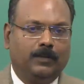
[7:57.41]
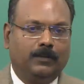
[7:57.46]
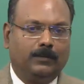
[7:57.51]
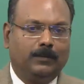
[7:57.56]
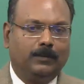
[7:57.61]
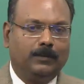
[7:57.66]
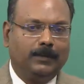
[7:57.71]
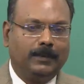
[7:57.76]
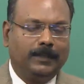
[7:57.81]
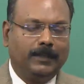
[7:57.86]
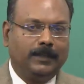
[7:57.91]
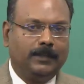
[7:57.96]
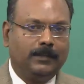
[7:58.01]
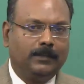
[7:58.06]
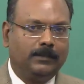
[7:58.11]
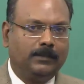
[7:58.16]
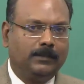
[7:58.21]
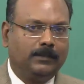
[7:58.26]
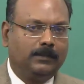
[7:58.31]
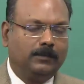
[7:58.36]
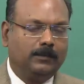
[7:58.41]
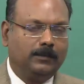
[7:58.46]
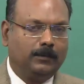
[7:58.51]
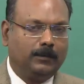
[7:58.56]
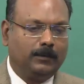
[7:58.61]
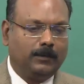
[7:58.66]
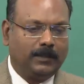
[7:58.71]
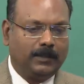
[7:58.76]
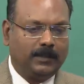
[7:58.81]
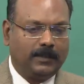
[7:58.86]
So, let us
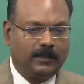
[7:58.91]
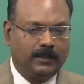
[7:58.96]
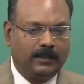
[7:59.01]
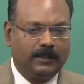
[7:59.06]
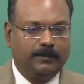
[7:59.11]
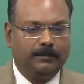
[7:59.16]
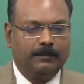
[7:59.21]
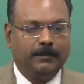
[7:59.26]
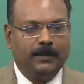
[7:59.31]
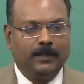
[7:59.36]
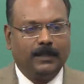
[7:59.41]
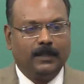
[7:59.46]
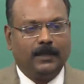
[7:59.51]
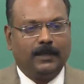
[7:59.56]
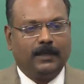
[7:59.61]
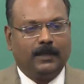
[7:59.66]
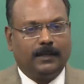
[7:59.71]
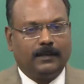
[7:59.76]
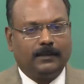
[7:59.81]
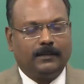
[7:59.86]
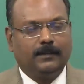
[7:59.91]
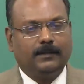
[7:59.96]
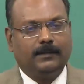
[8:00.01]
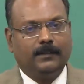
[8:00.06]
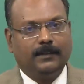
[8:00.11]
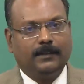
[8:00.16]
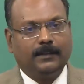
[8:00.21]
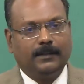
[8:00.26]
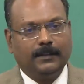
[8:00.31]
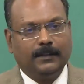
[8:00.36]
look at them as I
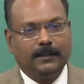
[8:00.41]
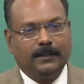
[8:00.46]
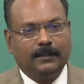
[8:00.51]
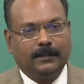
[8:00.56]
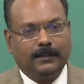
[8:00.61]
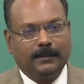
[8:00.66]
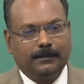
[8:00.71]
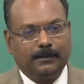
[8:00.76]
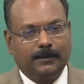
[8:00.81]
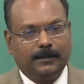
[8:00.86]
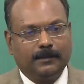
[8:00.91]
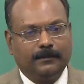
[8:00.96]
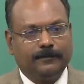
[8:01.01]
said in terms